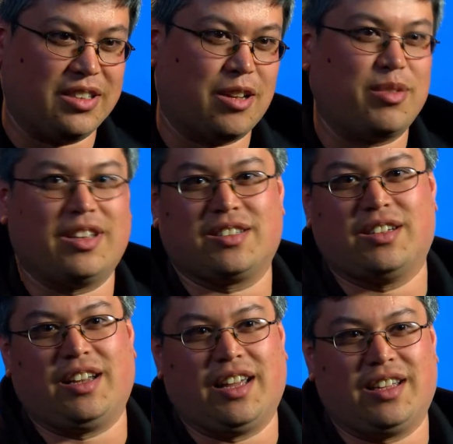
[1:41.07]
something that's
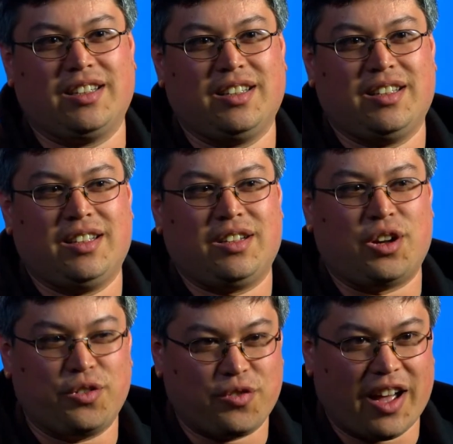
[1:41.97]
gonna like
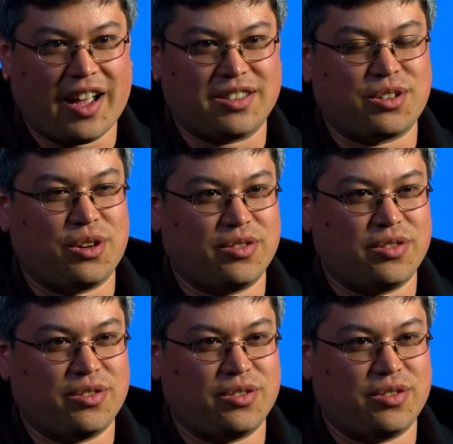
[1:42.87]
go fast, go